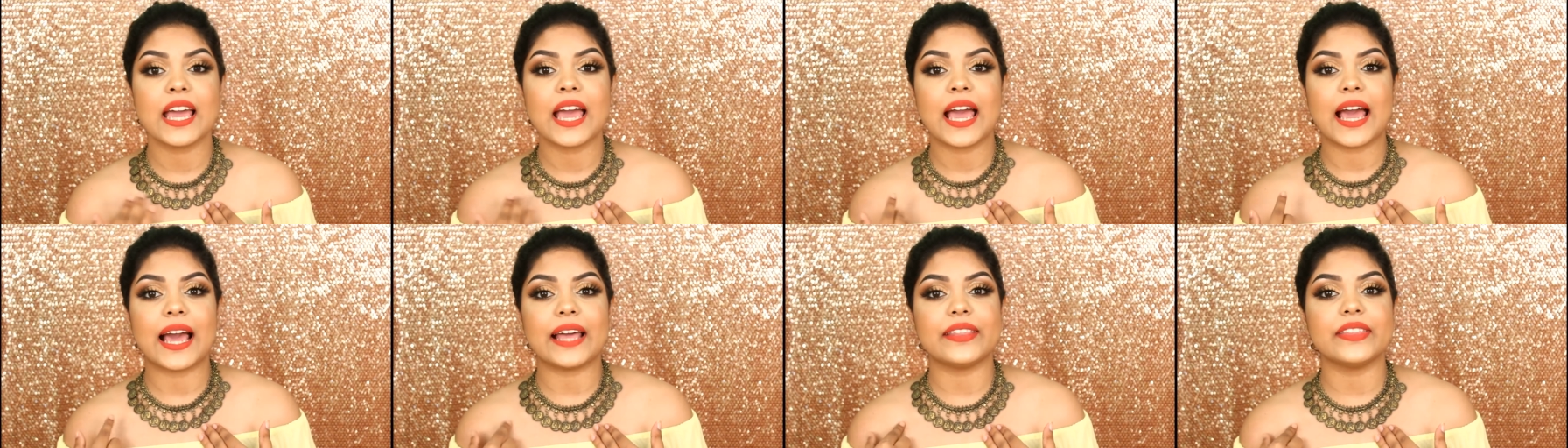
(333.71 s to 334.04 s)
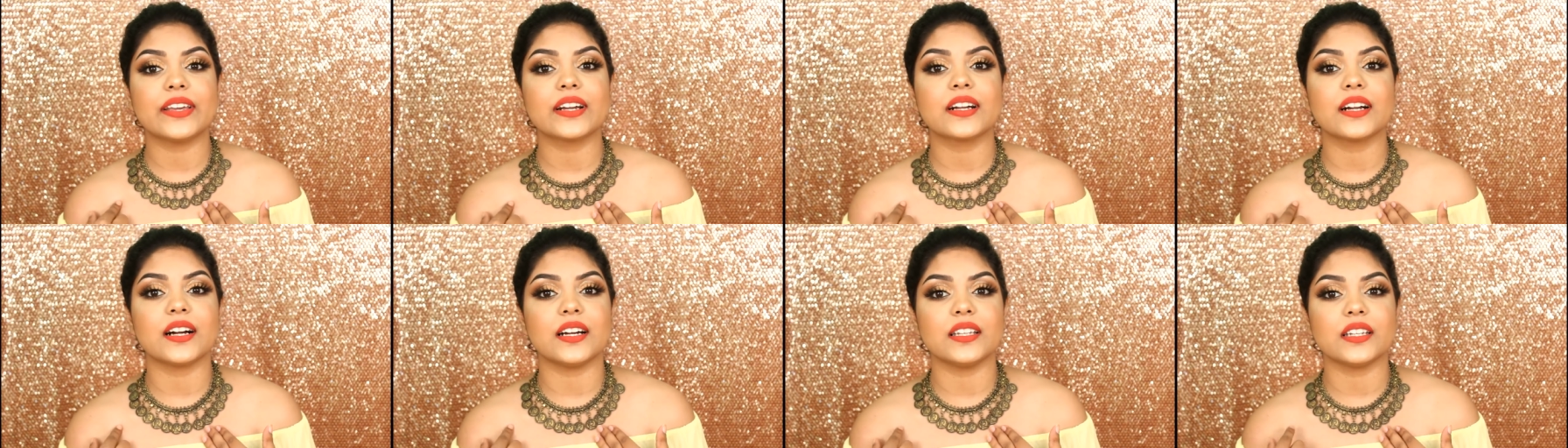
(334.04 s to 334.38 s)
And the
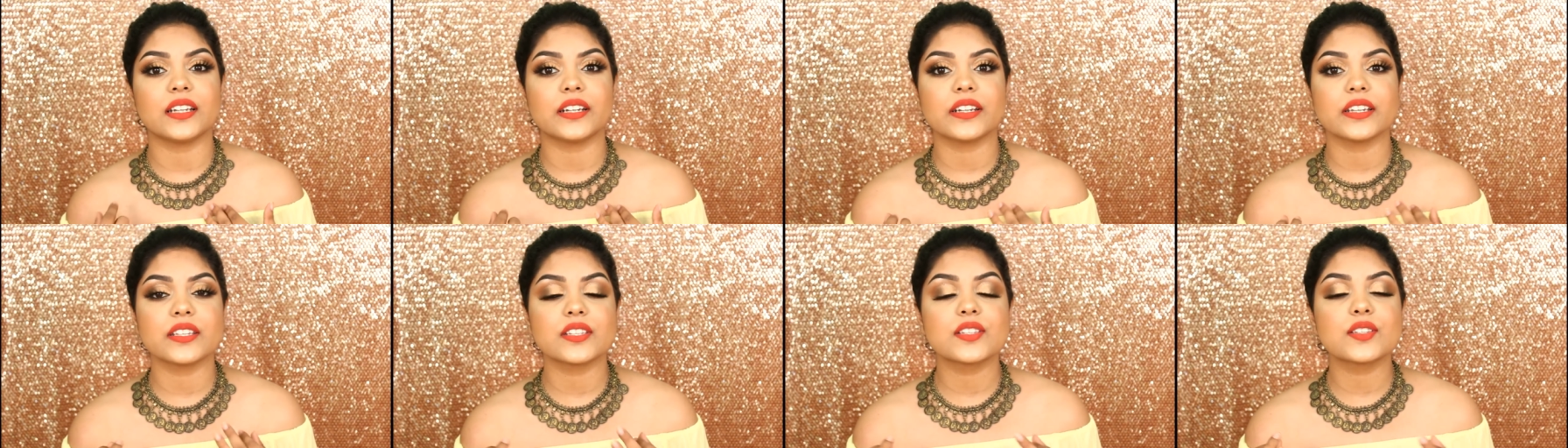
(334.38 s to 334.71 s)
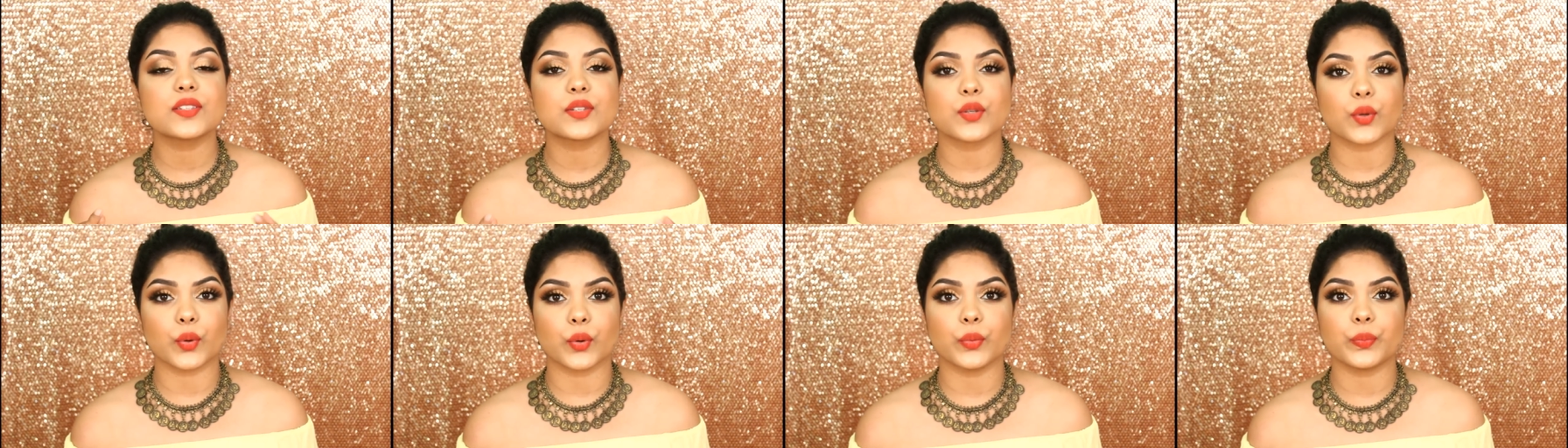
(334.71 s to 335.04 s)
color is
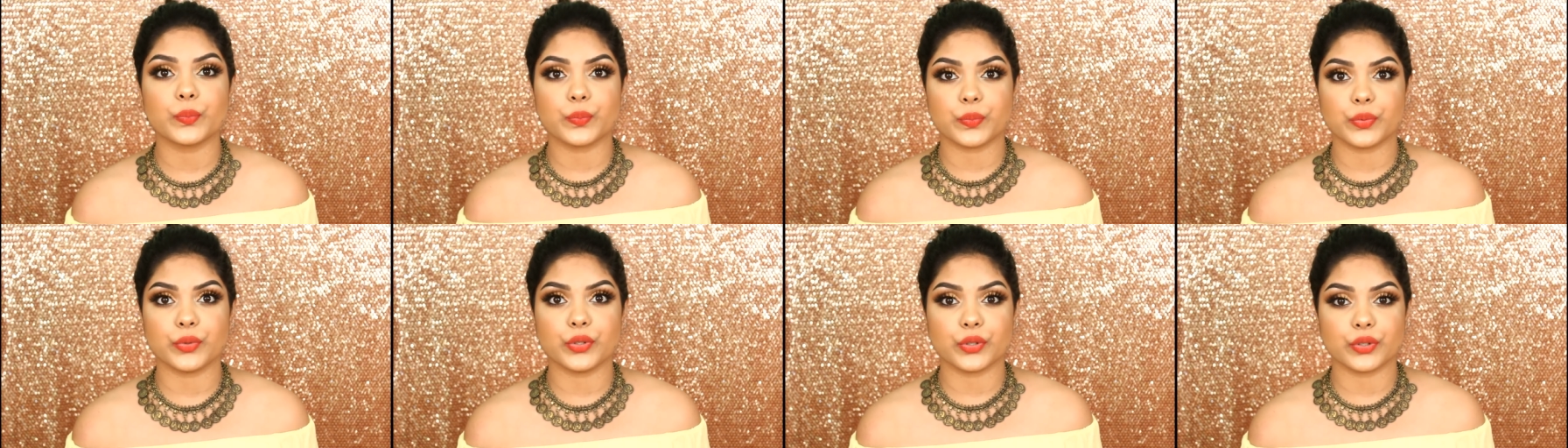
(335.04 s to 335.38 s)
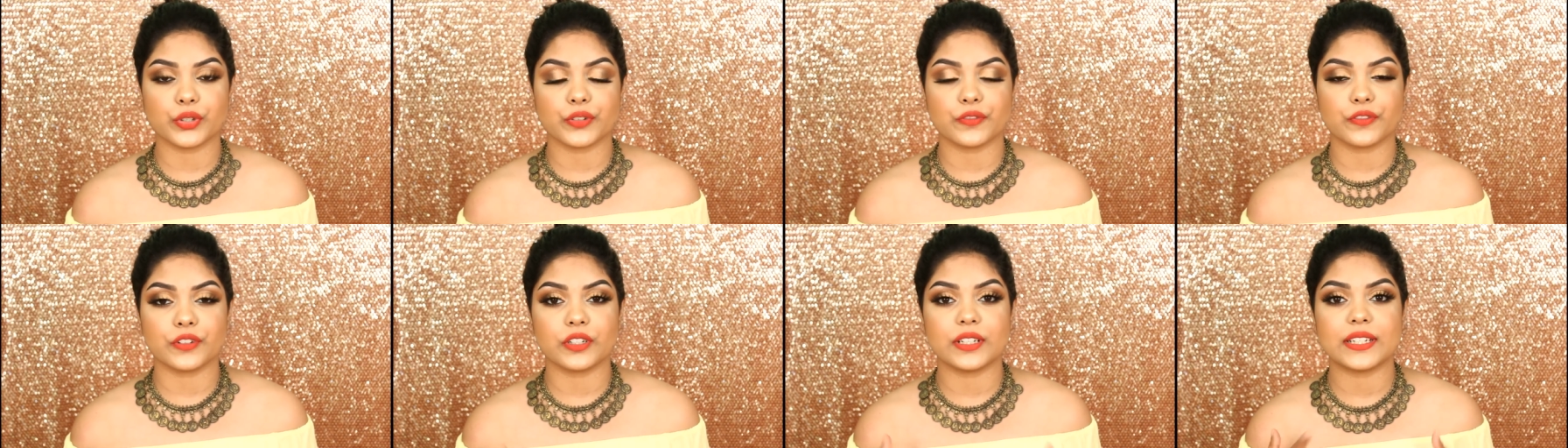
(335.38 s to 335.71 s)
so
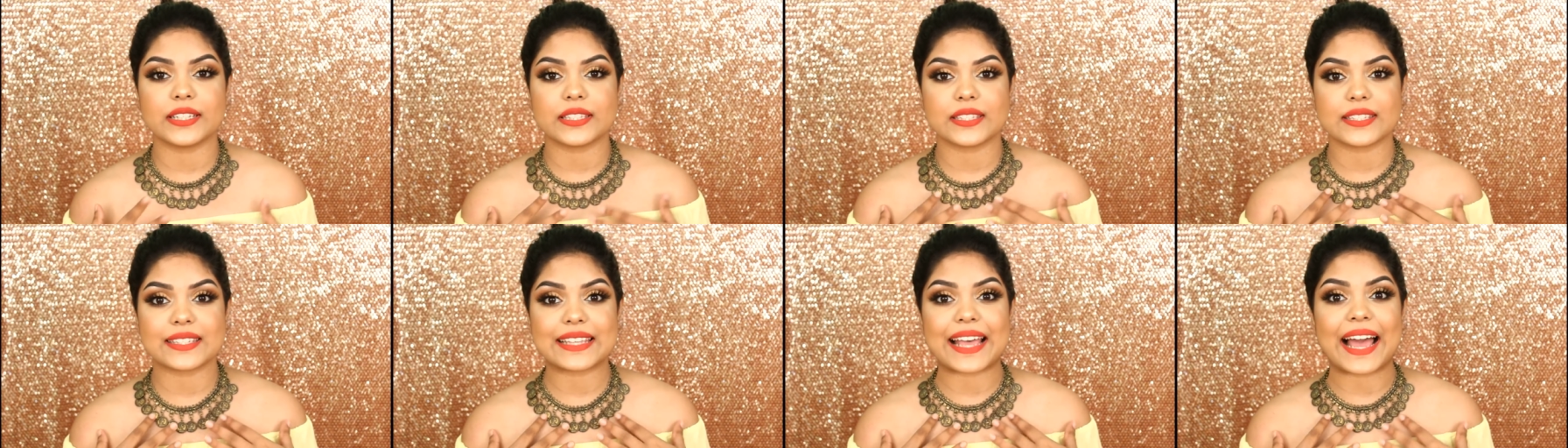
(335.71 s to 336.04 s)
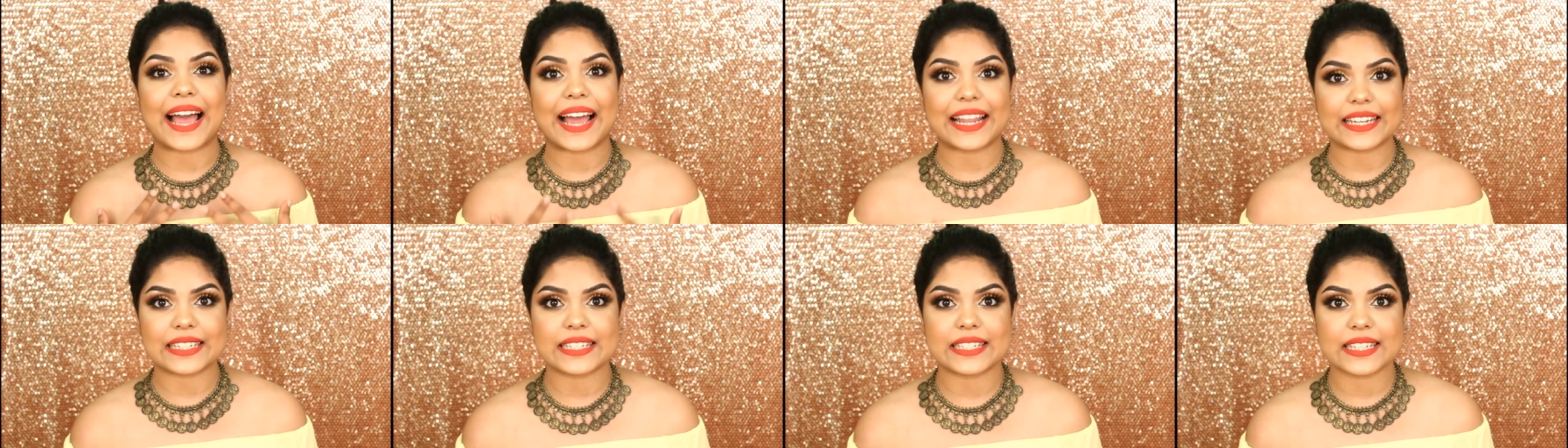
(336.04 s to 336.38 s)
beautiful. It's
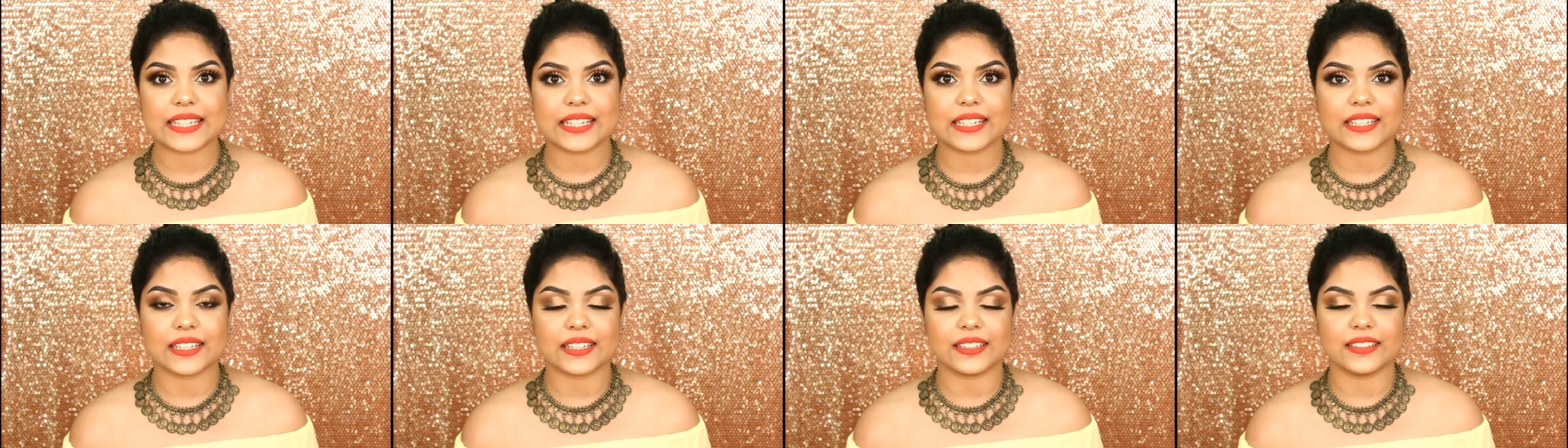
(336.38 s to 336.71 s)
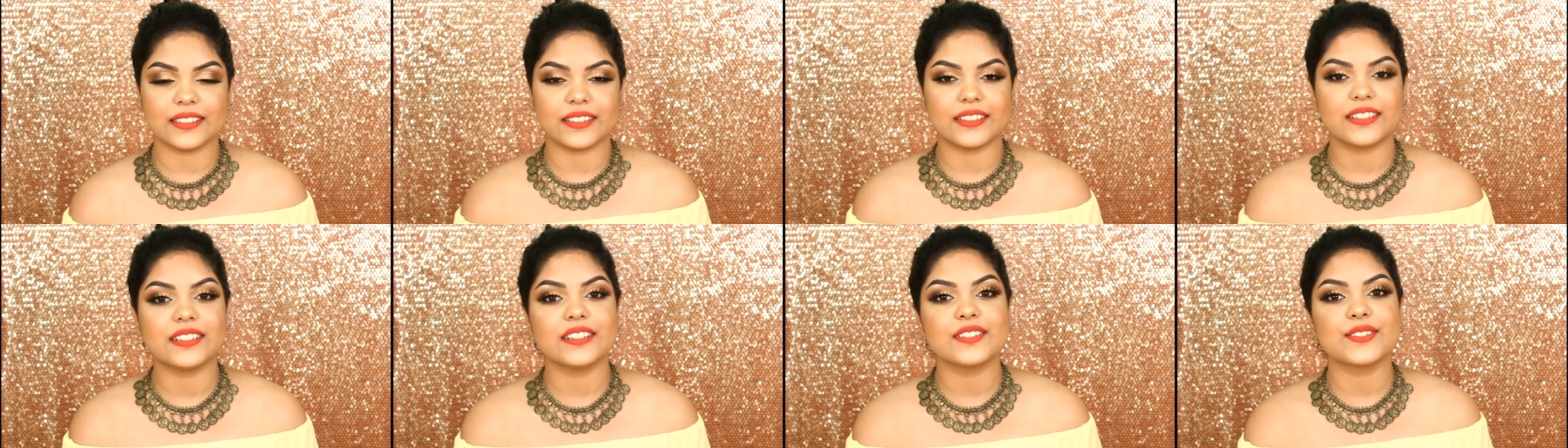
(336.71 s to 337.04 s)
antique color.